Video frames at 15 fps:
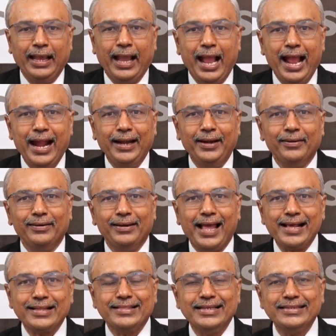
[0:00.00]
And
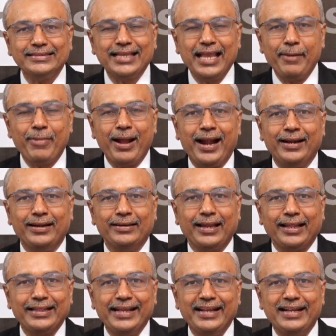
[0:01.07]
like this game had
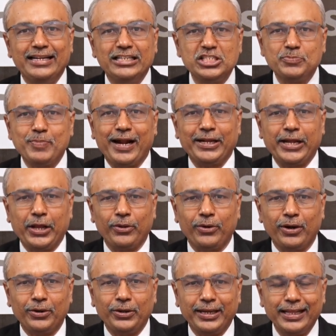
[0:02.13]
nothing in
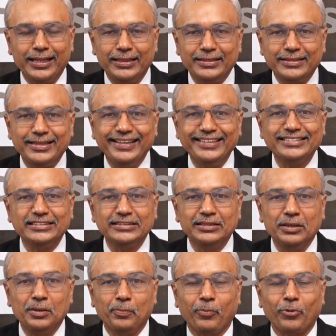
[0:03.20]
spectacular till this
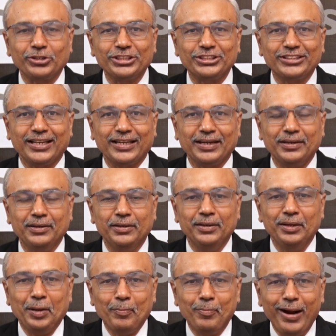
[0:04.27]
position,
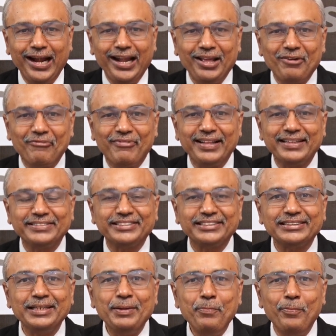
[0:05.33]
but with
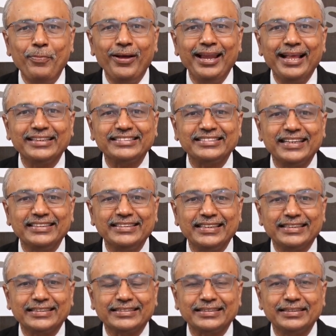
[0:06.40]
simple
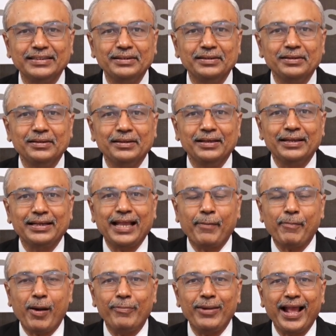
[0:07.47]
exchanges,
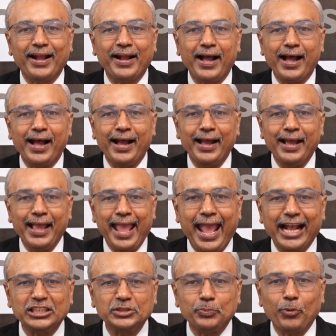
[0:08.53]
Capablanca
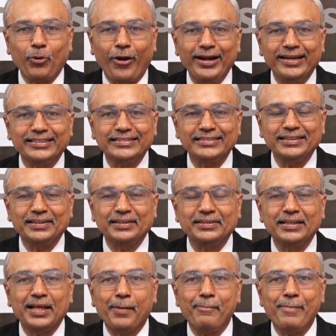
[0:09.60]
exploits
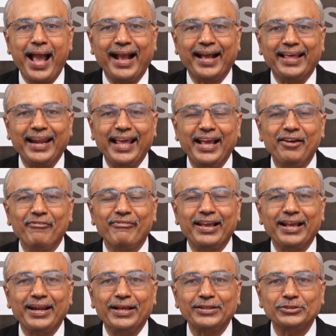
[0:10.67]
the back rank
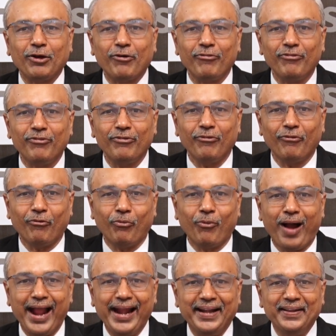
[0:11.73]
weakness of
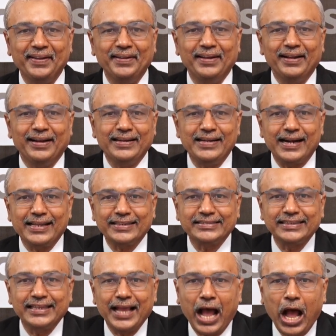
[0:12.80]
white. Let us
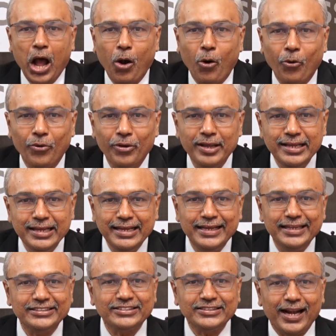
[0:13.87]
see how.
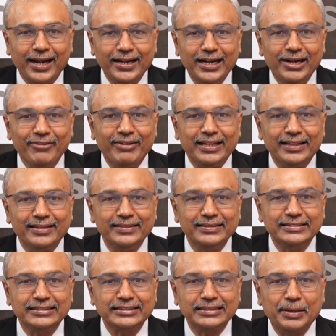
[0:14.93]
He started with
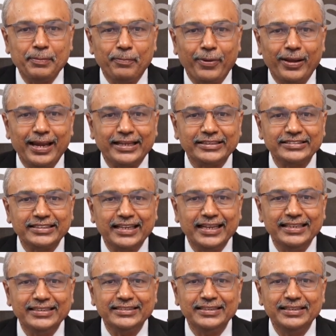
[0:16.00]
simple
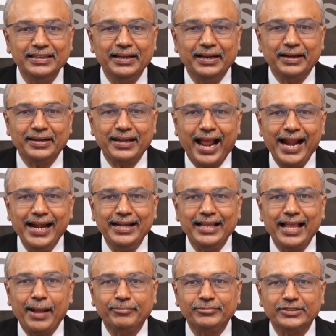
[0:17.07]
exchange. Knight
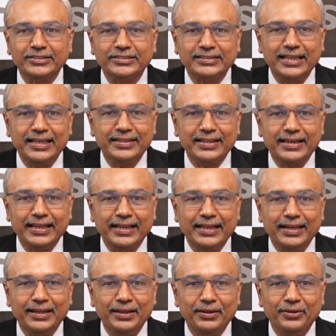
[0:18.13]
captures
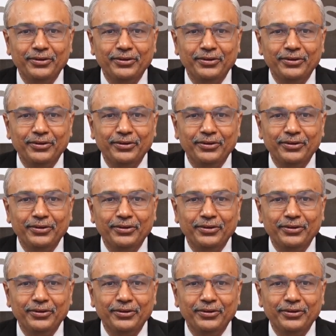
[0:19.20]
c3,